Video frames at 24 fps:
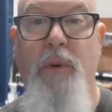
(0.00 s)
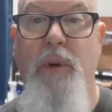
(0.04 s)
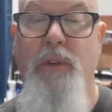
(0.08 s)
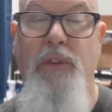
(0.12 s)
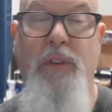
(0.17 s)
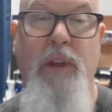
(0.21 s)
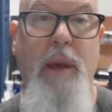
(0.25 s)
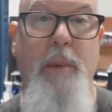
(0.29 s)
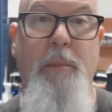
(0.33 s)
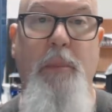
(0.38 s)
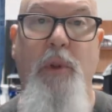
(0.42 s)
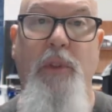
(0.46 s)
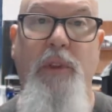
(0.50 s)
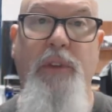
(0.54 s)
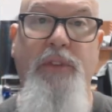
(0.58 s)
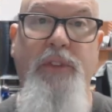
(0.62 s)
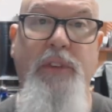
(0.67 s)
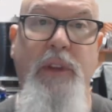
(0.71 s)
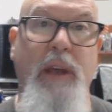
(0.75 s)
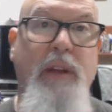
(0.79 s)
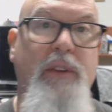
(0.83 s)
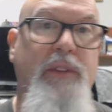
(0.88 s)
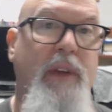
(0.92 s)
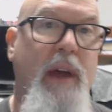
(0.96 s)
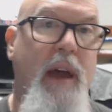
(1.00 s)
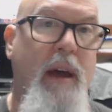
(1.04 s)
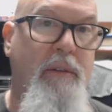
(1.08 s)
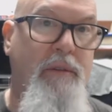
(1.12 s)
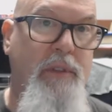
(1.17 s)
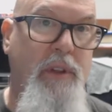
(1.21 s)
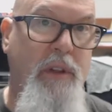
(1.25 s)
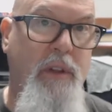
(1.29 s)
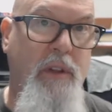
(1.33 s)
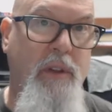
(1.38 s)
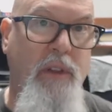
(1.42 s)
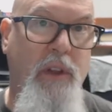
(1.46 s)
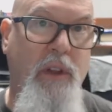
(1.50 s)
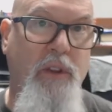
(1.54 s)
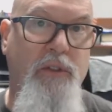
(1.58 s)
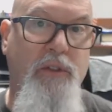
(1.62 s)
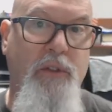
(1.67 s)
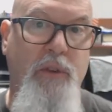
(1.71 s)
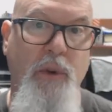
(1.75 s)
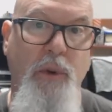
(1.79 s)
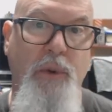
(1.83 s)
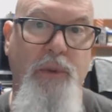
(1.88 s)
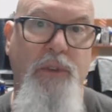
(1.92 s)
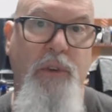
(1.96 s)
for example, the states have the
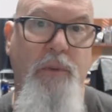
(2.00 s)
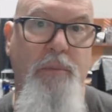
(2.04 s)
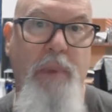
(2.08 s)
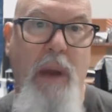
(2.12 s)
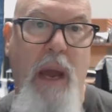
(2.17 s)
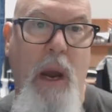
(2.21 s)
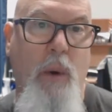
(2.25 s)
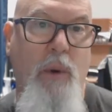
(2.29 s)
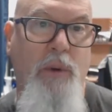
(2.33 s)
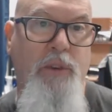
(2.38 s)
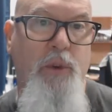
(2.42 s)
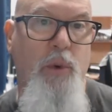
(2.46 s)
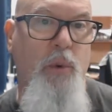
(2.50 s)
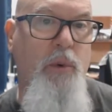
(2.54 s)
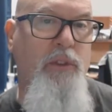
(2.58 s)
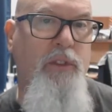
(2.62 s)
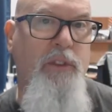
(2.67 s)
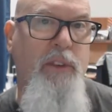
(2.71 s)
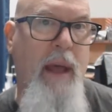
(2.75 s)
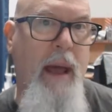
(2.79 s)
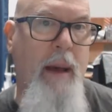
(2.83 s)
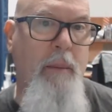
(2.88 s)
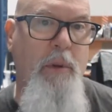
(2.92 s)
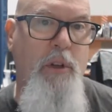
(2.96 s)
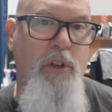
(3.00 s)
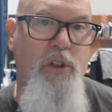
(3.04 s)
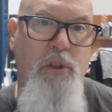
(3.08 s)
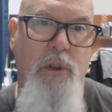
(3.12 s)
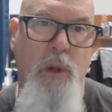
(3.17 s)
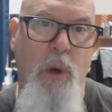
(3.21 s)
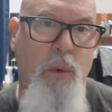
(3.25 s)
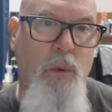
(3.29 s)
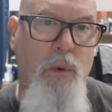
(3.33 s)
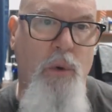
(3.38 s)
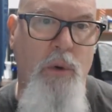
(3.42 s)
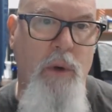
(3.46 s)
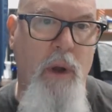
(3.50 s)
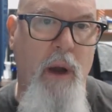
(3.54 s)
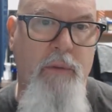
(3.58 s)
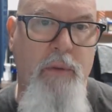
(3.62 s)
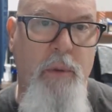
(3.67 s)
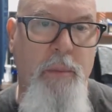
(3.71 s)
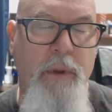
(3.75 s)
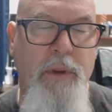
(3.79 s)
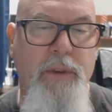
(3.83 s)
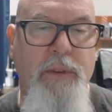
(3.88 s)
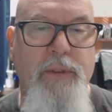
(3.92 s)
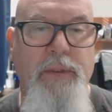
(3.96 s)
exclusive power to establish local
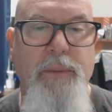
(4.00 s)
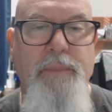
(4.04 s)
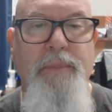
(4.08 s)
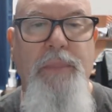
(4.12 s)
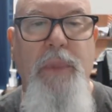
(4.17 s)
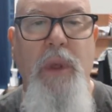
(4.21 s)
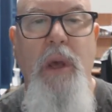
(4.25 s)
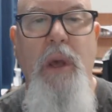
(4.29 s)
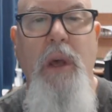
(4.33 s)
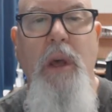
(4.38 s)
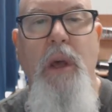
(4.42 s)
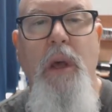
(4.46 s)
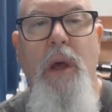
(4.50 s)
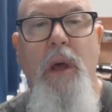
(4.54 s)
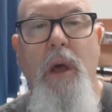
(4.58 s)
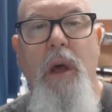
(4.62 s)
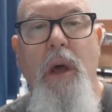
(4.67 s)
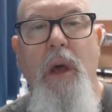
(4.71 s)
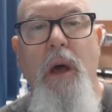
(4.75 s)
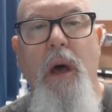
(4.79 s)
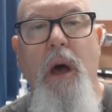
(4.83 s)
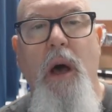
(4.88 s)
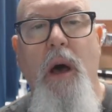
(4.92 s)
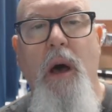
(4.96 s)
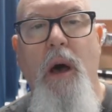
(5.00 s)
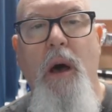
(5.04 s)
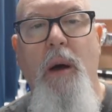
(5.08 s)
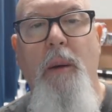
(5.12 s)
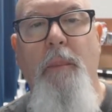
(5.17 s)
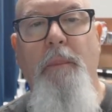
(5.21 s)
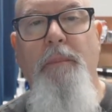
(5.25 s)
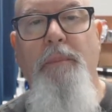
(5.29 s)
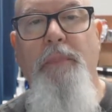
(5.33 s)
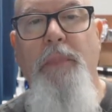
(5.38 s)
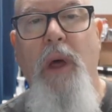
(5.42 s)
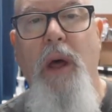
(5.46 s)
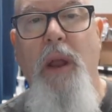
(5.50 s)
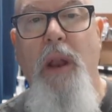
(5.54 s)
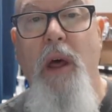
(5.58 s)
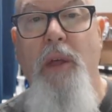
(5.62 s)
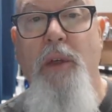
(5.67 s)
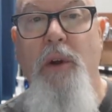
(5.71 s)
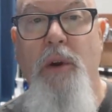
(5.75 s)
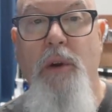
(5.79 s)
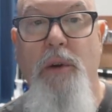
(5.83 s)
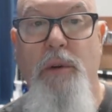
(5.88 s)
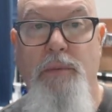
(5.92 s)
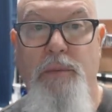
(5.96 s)
governments.
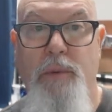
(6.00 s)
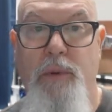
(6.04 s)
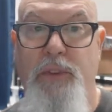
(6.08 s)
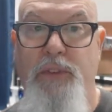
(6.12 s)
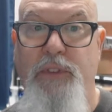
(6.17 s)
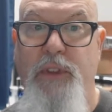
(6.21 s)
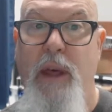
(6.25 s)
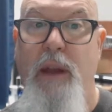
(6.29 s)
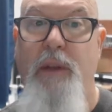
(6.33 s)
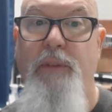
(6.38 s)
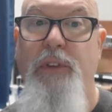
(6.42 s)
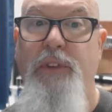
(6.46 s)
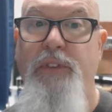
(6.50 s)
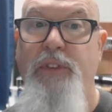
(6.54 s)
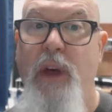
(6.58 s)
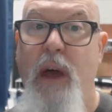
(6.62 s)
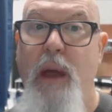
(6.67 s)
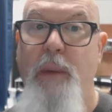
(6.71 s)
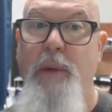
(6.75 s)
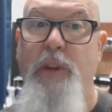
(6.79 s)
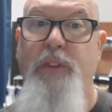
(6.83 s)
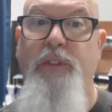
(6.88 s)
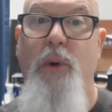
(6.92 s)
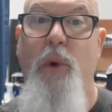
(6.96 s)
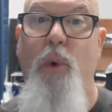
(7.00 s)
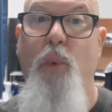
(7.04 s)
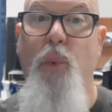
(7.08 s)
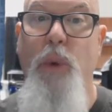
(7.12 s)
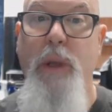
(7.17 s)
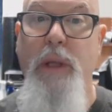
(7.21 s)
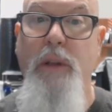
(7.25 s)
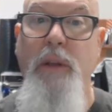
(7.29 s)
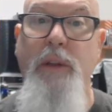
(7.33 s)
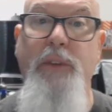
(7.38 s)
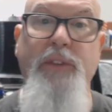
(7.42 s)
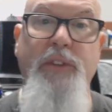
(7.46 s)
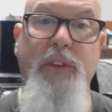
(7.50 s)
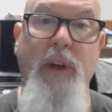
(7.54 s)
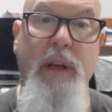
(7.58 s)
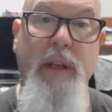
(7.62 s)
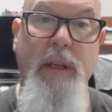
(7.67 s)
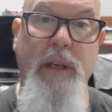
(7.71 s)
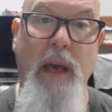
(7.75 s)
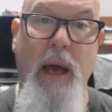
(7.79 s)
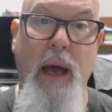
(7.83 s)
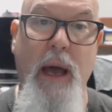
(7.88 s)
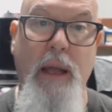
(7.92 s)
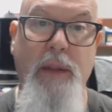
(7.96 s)
Another set of assignments are weekly
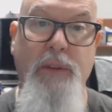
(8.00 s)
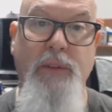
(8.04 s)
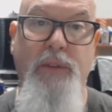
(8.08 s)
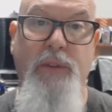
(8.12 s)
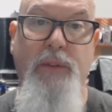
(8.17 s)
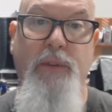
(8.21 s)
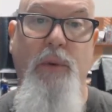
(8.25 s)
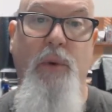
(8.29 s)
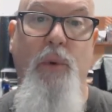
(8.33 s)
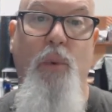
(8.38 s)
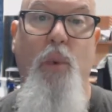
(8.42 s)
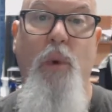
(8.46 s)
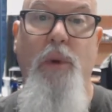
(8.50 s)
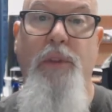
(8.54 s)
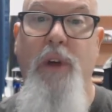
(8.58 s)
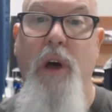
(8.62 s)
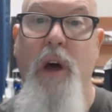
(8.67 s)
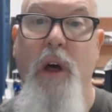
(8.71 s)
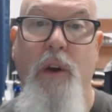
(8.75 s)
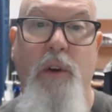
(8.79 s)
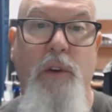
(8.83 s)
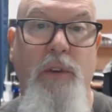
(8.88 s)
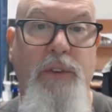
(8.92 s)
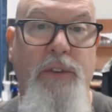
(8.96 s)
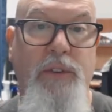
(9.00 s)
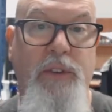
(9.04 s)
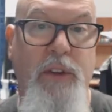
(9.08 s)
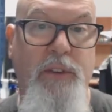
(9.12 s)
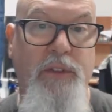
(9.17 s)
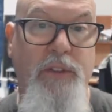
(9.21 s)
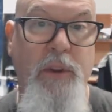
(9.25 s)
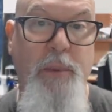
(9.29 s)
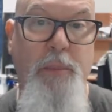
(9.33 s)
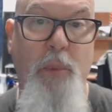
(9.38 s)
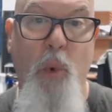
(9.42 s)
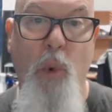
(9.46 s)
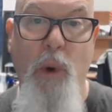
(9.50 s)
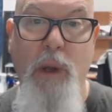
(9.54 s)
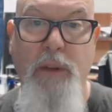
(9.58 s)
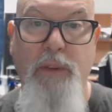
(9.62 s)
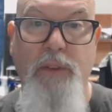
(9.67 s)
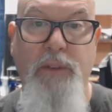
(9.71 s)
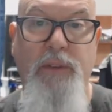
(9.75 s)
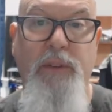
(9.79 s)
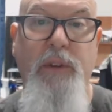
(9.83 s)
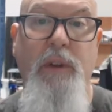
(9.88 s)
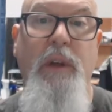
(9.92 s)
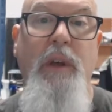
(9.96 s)
study guides. They're worth 160
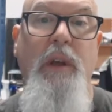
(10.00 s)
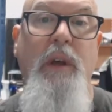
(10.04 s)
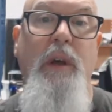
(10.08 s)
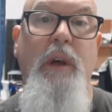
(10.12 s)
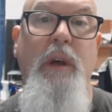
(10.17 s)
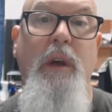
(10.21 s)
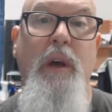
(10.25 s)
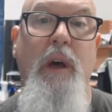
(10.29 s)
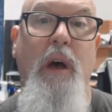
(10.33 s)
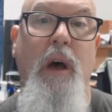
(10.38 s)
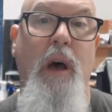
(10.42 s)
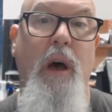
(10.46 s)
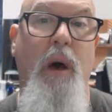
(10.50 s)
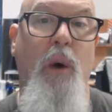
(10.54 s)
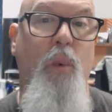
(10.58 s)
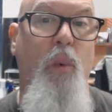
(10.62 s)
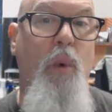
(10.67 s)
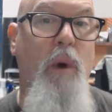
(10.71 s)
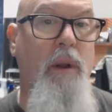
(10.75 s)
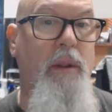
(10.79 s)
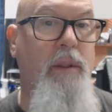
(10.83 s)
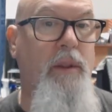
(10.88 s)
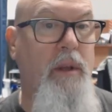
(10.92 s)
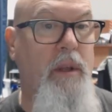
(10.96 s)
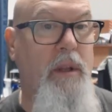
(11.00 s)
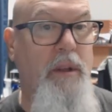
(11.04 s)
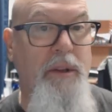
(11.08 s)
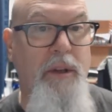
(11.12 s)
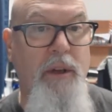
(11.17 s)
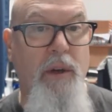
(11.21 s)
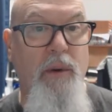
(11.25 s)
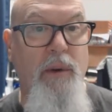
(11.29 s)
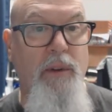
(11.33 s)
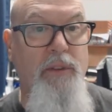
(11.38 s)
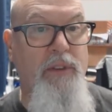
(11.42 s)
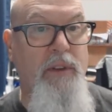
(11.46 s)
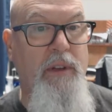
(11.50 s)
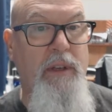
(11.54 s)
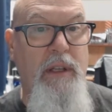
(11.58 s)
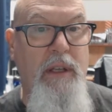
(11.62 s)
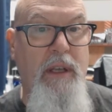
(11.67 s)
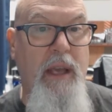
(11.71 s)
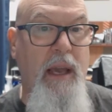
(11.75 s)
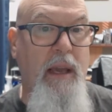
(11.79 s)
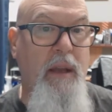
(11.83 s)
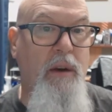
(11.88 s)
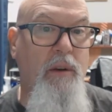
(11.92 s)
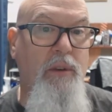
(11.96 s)
points. One of the clearest
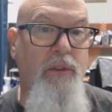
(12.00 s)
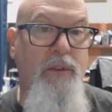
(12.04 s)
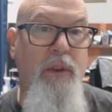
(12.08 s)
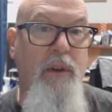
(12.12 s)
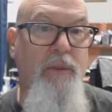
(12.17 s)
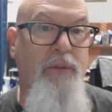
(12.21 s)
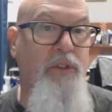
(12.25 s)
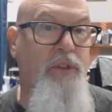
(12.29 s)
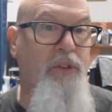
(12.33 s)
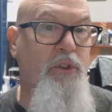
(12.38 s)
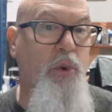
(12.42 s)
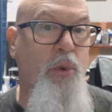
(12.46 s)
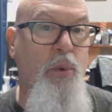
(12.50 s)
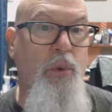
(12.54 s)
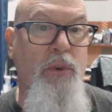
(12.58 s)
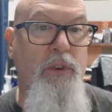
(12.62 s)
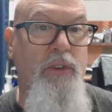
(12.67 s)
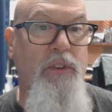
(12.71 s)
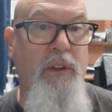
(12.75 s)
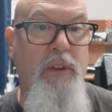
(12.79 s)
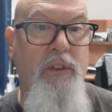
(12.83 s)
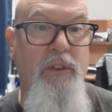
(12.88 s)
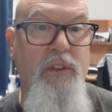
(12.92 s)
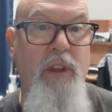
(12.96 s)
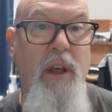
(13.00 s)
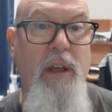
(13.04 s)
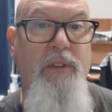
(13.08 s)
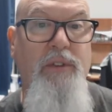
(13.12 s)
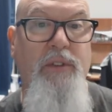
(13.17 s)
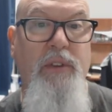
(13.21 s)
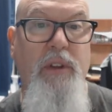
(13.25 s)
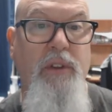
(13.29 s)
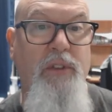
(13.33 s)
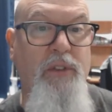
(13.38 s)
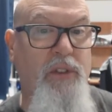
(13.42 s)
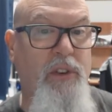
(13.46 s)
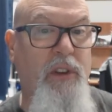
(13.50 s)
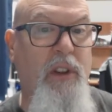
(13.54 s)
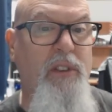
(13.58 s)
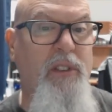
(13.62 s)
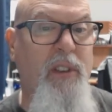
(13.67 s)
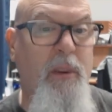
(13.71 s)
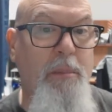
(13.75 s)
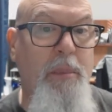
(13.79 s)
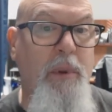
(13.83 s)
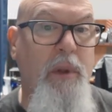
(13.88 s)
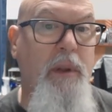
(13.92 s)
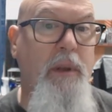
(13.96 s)
indicators of student success is
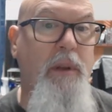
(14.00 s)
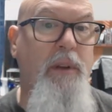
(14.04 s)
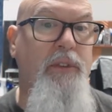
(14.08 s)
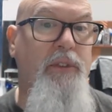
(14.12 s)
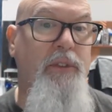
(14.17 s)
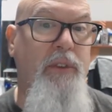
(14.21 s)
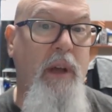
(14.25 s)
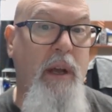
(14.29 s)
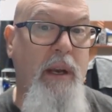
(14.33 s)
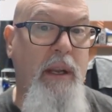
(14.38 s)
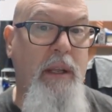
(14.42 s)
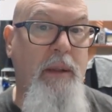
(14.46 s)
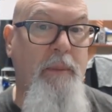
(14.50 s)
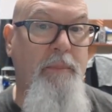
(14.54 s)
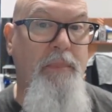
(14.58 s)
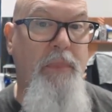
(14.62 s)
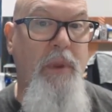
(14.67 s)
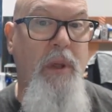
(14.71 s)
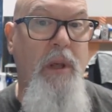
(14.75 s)
disciplined study.